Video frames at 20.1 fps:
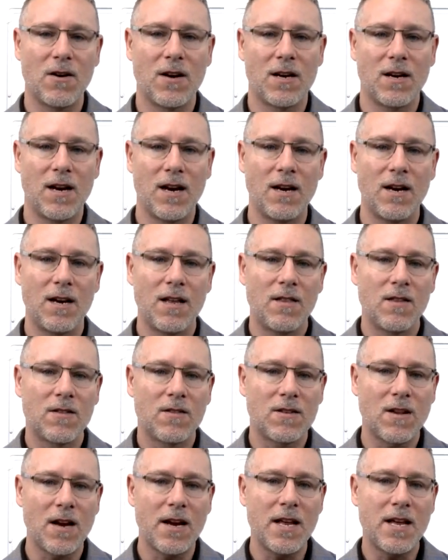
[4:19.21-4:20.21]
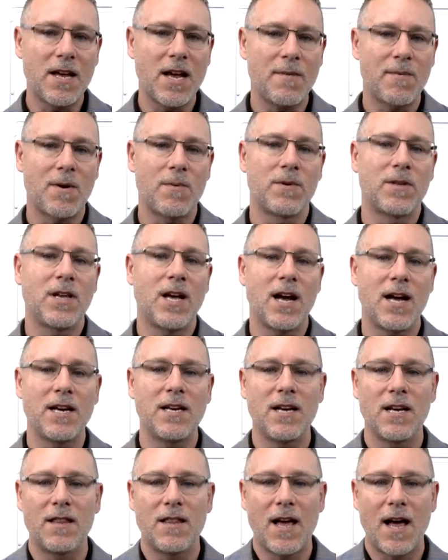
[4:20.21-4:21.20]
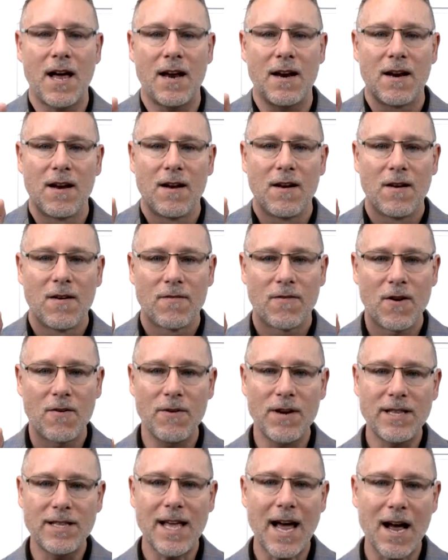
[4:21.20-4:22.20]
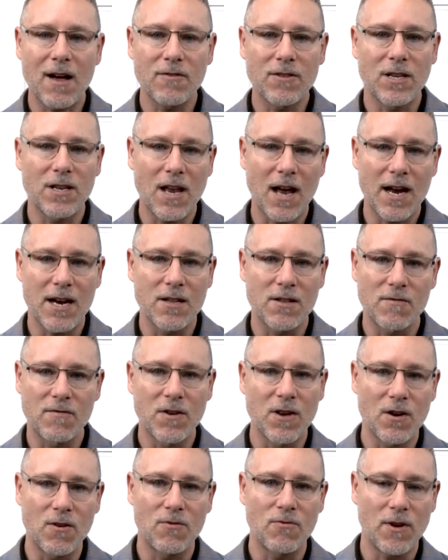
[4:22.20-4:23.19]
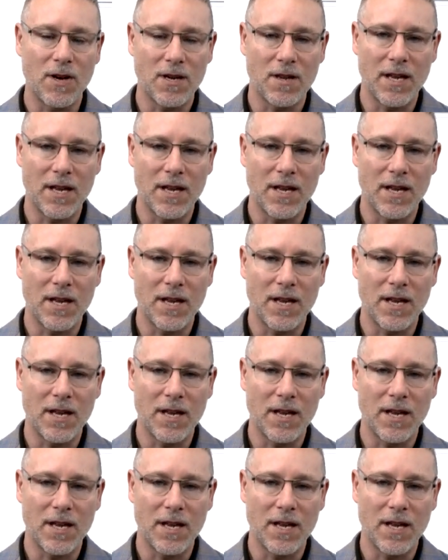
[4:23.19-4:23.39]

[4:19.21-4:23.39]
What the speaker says: and the study came up with the idea that for every 1,000 lines of code written,